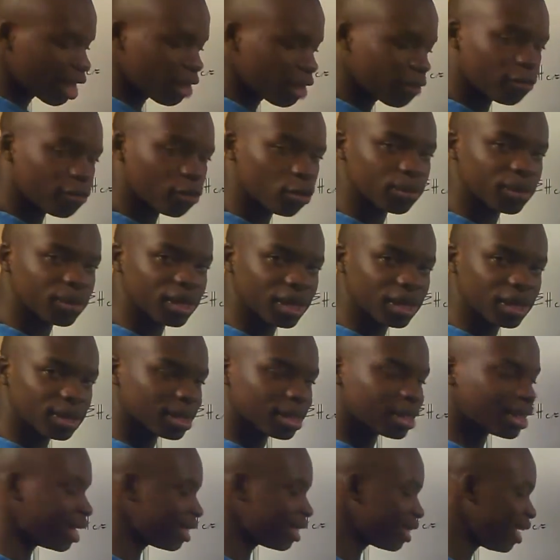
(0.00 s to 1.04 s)
tell from
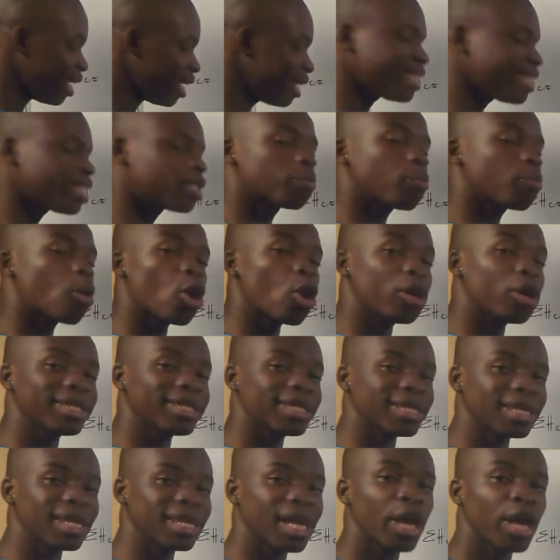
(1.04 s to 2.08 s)
this that it is
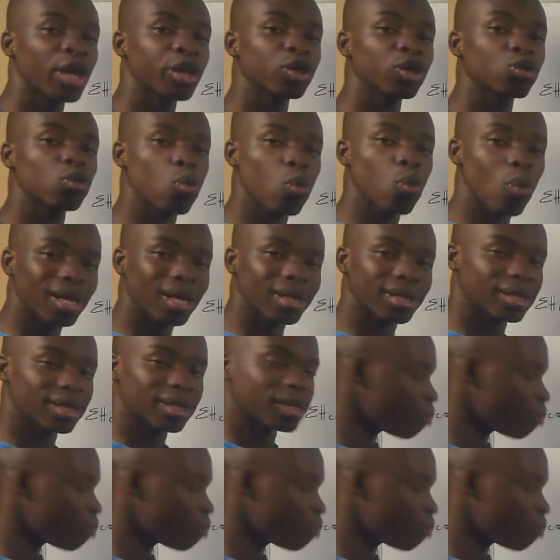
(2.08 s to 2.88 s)
pointing towards